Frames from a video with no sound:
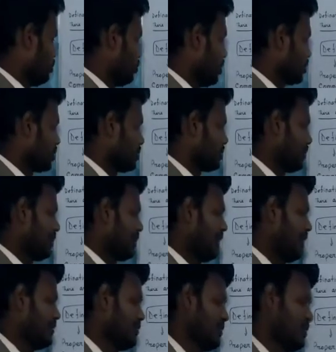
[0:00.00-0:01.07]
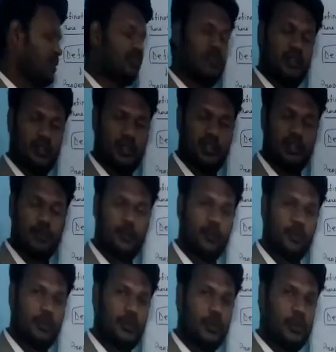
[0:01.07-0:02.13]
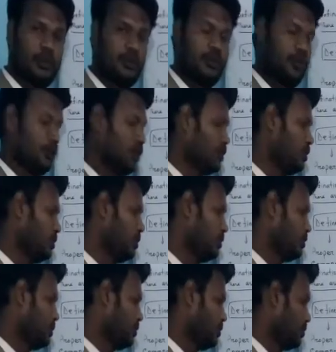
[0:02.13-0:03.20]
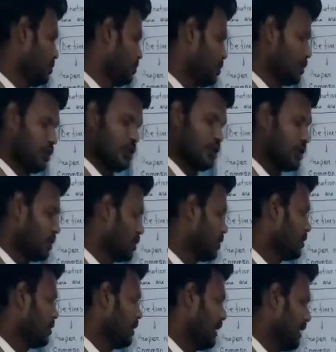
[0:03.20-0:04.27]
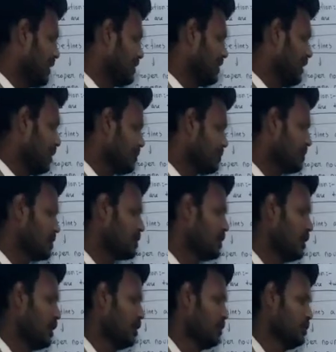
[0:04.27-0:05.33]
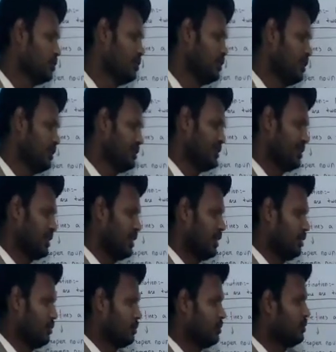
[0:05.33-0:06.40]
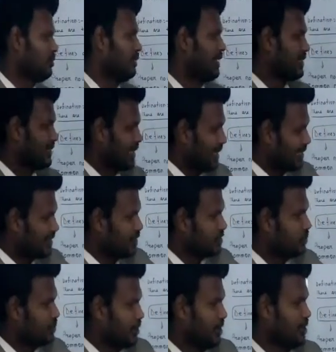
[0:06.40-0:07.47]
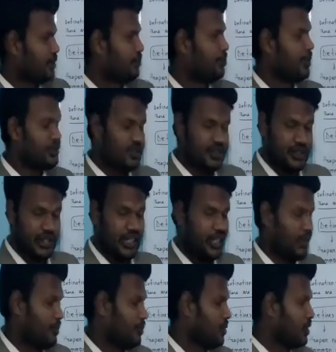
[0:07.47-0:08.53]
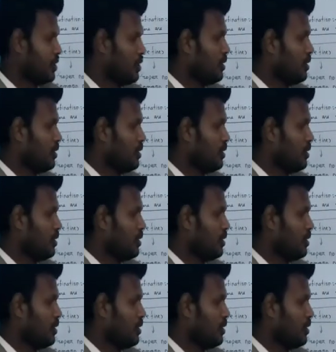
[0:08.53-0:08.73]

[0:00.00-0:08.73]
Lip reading: one of the 5 senses. So, look, an abstract noun is a noun that cannot be perceived